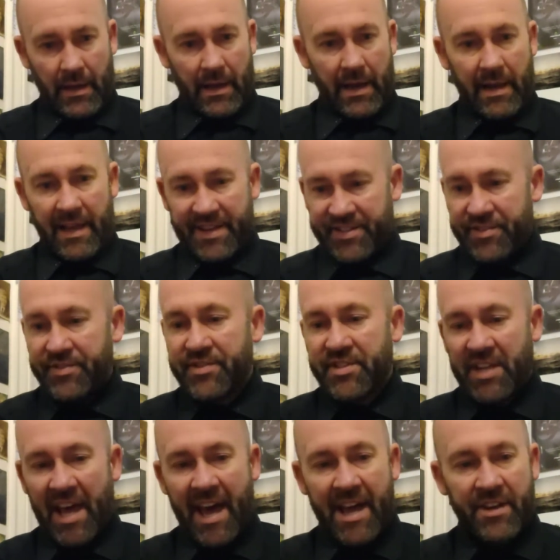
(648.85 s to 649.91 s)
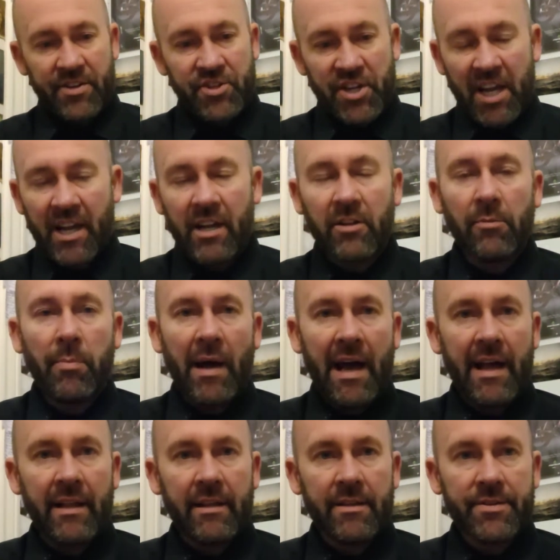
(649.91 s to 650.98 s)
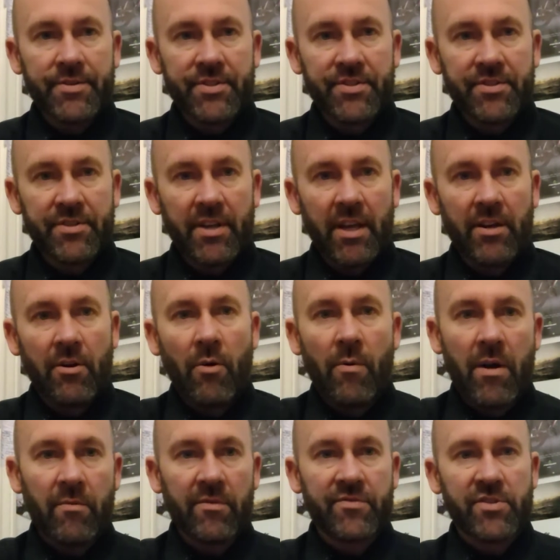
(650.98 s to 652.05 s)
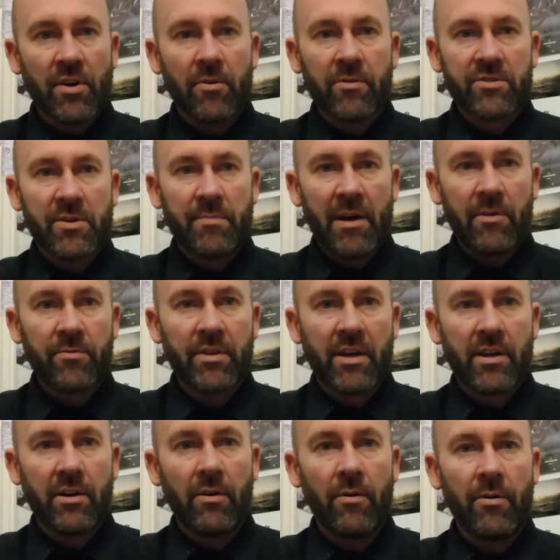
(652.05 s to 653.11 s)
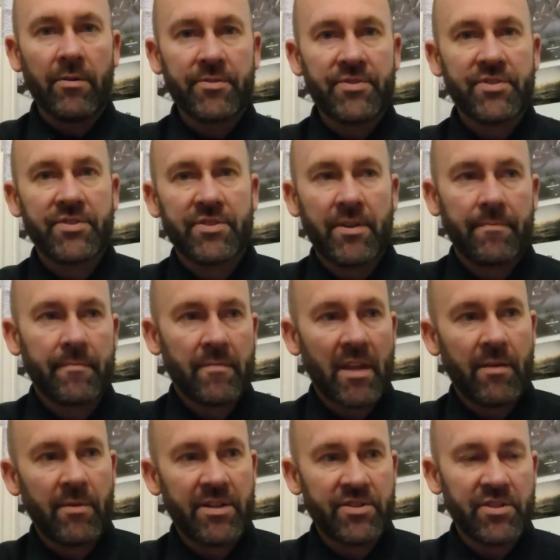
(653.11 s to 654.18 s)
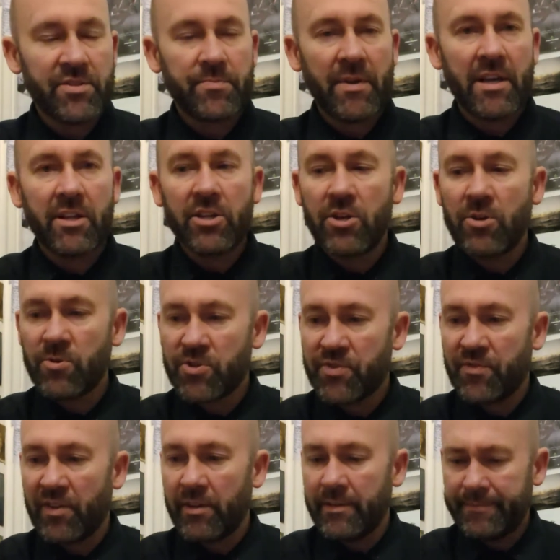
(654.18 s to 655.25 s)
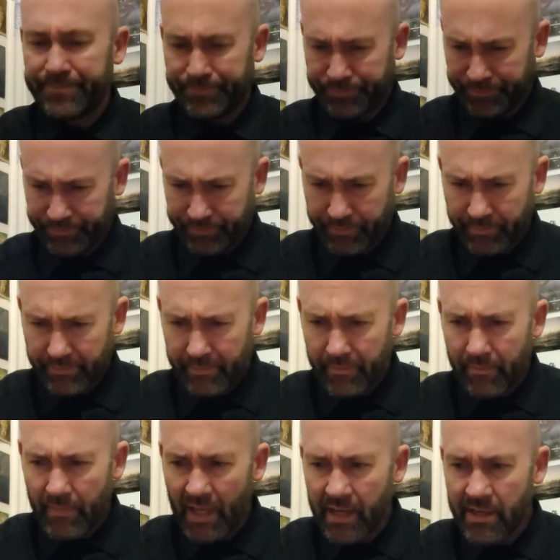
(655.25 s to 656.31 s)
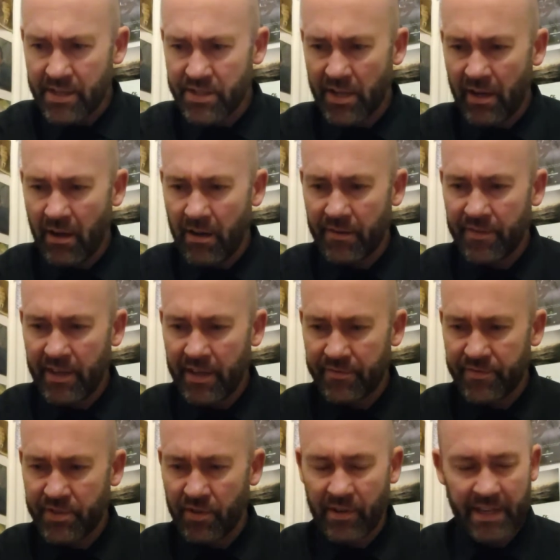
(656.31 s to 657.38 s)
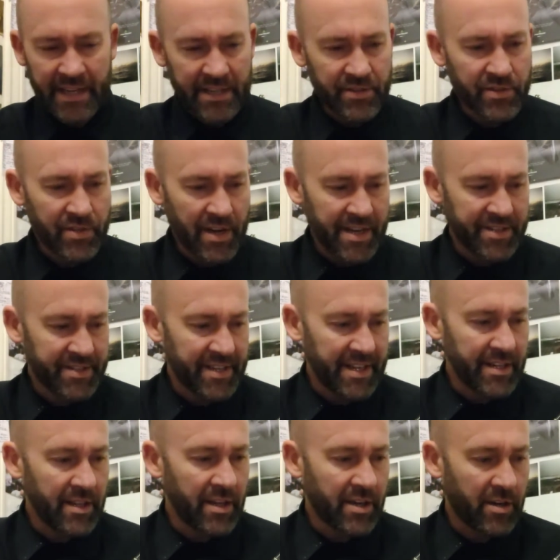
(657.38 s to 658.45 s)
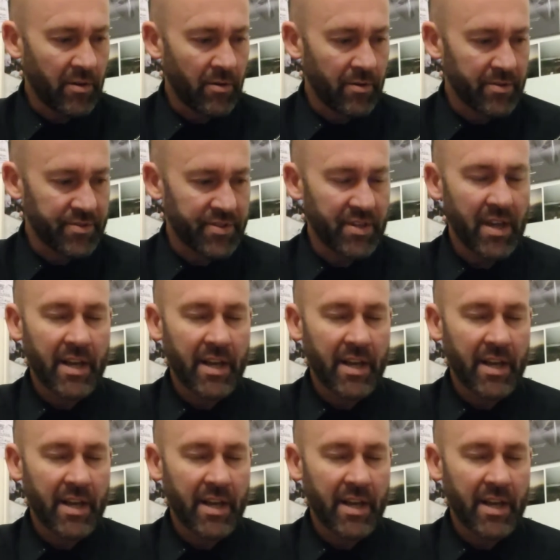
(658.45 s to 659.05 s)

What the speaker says: Lesson 10, Jingle Bells, you know, where we've talked about the chords, which has been useful because a lot of you have took an interest in the chords.